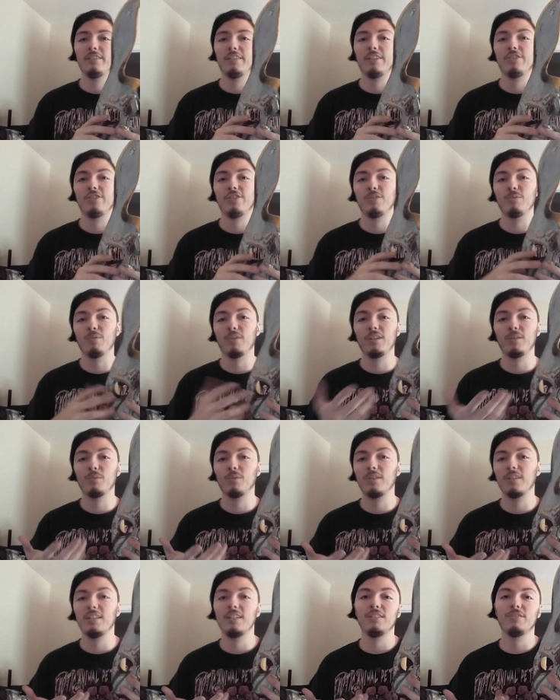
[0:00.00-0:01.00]
and she's wanted
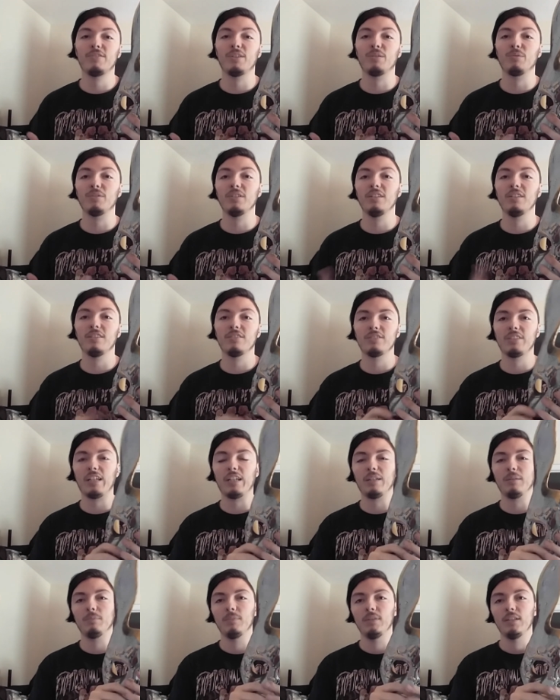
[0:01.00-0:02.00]
one of these for a really long
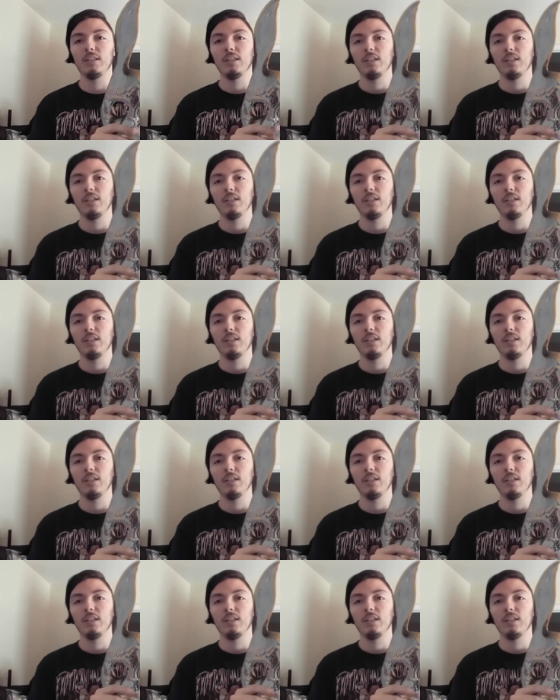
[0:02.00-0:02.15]
time.